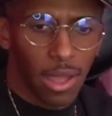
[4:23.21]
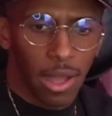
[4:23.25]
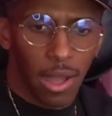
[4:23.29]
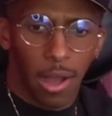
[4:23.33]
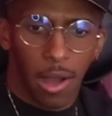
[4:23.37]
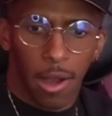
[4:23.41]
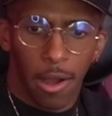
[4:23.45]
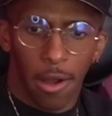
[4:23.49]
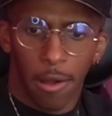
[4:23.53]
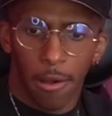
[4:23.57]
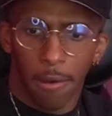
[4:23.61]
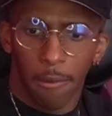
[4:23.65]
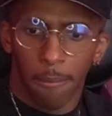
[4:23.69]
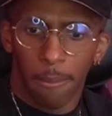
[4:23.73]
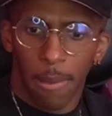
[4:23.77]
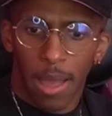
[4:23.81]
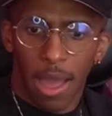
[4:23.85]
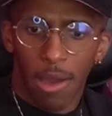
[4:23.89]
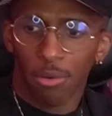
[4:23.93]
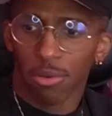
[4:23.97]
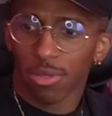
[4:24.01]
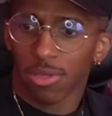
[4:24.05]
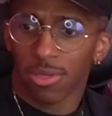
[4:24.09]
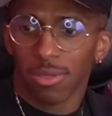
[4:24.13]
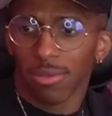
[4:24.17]

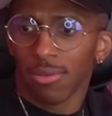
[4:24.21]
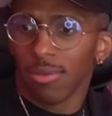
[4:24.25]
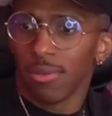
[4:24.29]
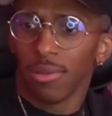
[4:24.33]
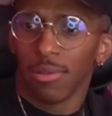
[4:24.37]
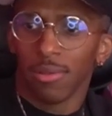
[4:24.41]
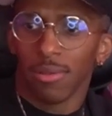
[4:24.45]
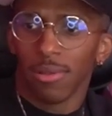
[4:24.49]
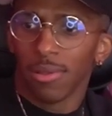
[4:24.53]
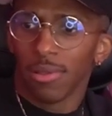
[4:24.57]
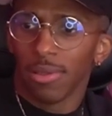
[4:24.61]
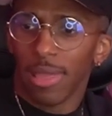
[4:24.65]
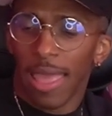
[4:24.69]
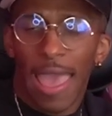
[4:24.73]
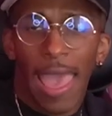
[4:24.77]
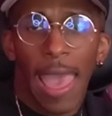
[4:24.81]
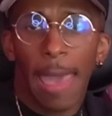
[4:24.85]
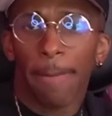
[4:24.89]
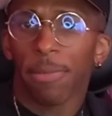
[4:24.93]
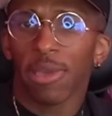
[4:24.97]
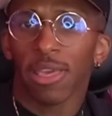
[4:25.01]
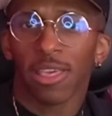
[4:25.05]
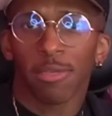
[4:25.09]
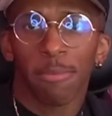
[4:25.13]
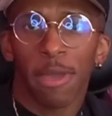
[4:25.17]
I was the
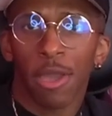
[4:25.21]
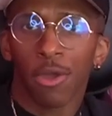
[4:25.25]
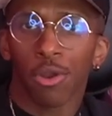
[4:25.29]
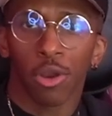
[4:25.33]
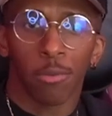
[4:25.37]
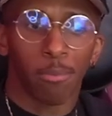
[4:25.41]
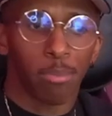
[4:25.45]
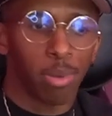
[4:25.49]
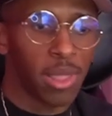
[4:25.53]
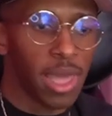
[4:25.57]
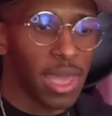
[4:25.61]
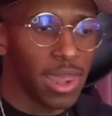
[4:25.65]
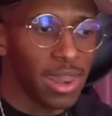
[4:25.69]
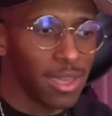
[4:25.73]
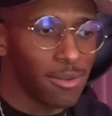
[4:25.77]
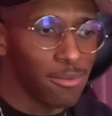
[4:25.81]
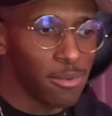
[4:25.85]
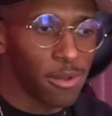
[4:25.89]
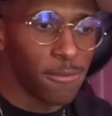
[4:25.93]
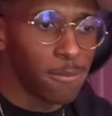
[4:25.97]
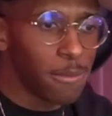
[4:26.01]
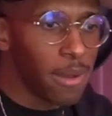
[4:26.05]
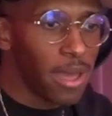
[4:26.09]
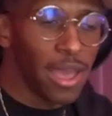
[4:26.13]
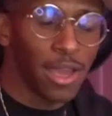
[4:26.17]
happiest man on the planet
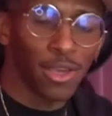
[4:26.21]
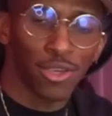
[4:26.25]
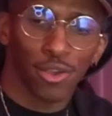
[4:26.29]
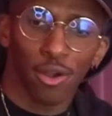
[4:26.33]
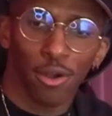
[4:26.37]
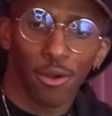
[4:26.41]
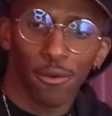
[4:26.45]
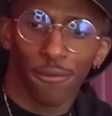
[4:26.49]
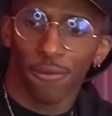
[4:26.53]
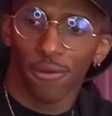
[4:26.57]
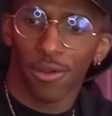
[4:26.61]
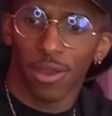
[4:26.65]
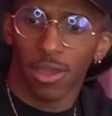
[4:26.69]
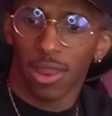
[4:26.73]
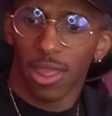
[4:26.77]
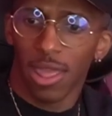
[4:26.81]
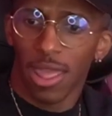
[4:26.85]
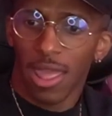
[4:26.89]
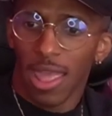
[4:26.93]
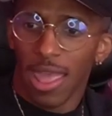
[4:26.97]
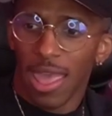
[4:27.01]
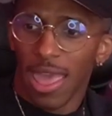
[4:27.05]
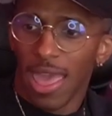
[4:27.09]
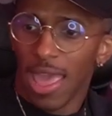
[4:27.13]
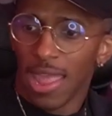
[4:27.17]
with my ex-girlfriend.
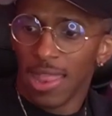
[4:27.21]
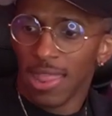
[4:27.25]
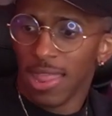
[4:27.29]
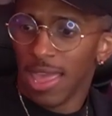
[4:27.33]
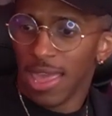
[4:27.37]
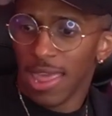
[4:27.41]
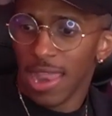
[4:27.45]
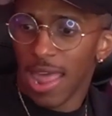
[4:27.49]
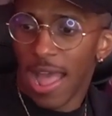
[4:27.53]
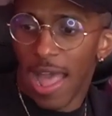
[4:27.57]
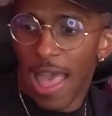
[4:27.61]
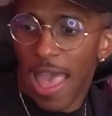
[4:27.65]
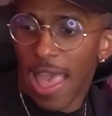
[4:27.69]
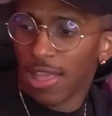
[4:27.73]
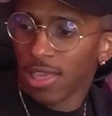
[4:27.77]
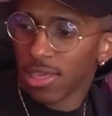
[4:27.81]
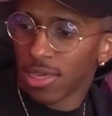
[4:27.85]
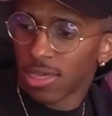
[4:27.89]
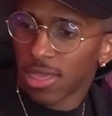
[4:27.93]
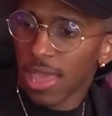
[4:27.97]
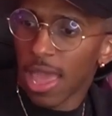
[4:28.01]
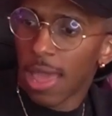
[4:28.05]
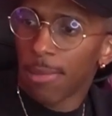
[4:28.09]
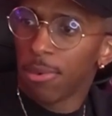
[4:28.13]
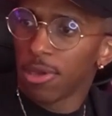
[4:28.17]
And then I had
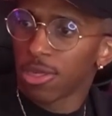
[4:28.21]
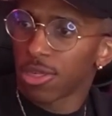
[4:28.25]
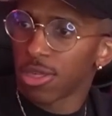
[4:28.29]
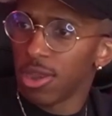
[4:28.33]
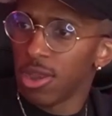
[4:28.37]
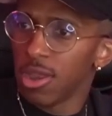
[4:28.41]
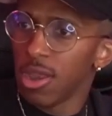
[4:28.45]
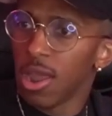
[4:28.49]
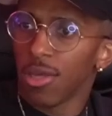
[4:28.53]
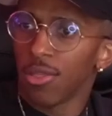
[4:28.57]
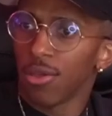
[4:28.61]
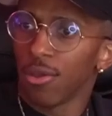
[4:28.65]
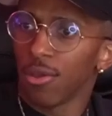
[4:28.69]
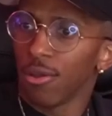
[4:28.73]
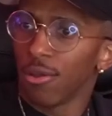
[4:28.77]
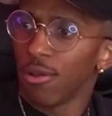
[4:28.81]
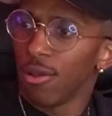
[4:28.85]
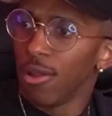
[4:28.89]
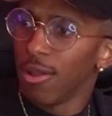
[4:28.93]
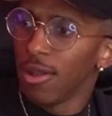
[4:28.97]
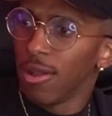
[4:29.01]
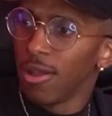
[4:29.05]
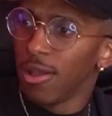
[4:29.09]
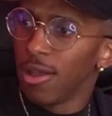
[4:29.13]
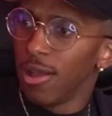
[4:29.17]
established
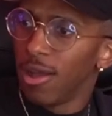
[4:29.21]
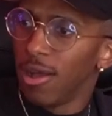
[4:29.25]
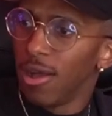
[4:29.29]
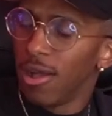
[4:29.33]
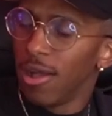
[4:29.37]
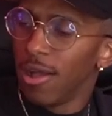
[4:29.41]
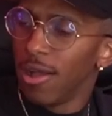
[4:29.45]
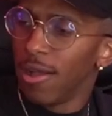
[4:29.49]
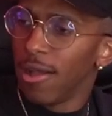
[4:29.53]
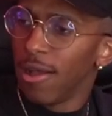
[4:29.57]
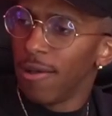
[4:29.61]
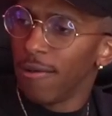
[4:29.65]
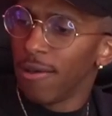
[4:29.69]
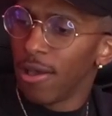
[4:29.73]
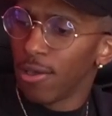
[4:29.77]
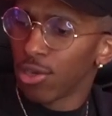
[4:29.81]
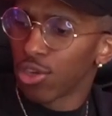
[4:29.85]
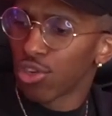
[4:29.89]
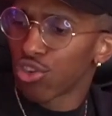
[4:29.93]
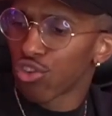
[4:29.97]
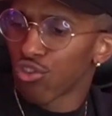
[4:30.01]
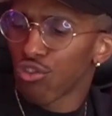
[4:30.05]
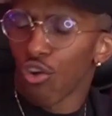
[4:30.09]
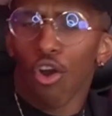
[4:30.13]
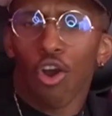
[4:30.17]
another, a
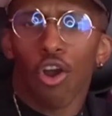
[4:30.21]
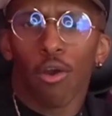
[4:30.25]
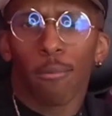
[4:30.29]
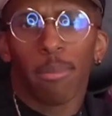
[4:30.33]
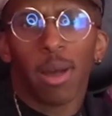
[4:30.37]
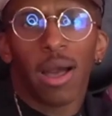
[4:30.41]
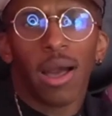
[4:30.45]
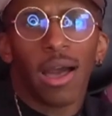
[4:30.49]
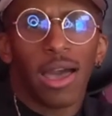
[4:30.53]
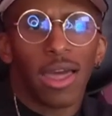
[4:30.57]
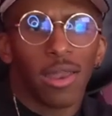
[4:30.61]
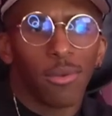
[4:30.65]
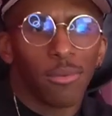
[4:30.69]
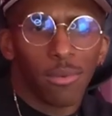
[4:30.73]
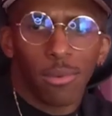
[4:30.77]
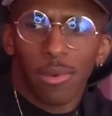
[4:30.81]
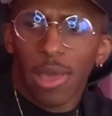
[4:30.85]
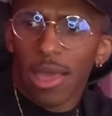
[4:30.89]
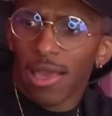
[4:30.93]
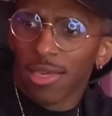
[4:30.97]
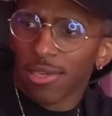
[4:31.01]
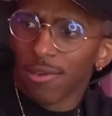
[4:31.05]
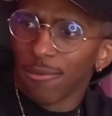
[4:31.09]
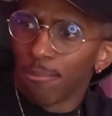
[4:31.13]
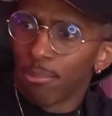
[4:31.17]
strong bond
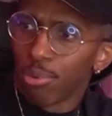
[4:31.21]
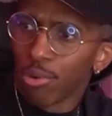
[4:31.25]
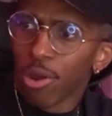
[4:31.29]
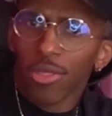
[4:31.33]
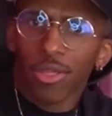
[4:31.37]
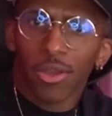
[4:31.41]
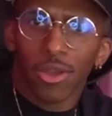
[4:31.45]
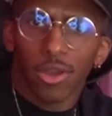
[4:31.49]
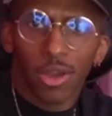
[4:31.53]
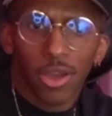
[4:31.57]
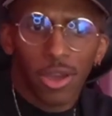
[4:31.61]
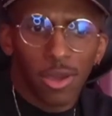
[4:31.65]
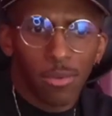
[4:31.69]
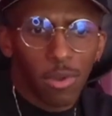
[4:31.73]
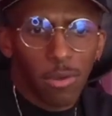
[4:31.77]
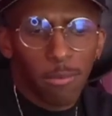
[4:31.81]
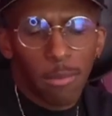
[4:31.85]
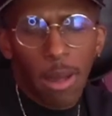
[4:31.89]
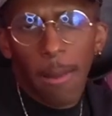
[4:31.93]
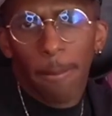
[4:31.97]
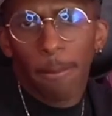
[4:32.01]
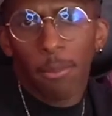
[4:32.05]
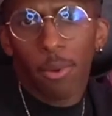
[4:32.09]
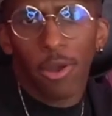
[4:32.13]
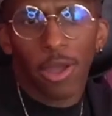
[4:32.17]
as a brotherhood with
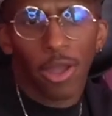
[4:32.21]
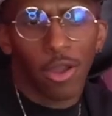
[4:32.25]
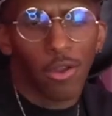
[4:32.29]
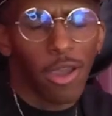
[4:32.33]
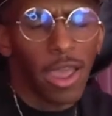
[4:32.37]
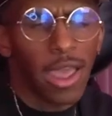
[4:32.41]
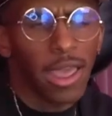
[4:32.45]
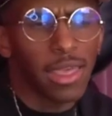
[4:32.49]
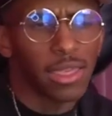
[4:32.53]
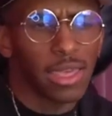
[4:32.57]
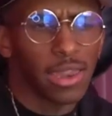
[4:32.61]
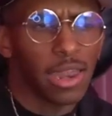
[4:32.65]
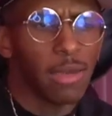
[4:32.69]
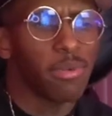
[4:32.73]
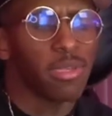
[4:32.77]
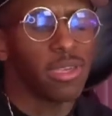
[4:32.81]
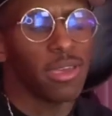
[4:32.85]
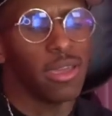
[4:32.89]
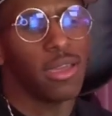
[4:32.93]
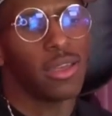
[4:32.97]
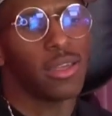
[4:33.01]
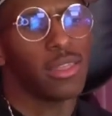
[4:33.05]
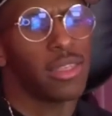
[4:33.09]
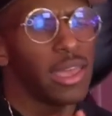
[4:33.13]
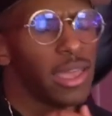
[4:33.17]
my boy Crazy. And I'm
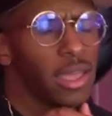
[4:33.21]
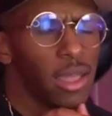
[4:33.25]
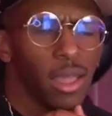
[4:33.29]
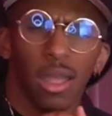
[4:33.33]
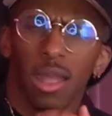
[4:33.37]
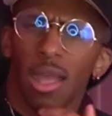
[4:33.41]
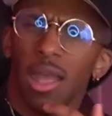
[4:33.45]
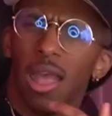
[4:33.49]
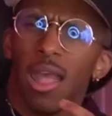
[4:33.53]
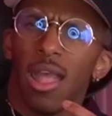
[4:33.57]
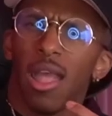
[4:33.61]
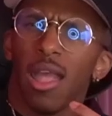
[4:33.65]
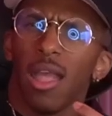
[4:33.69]
saying, like,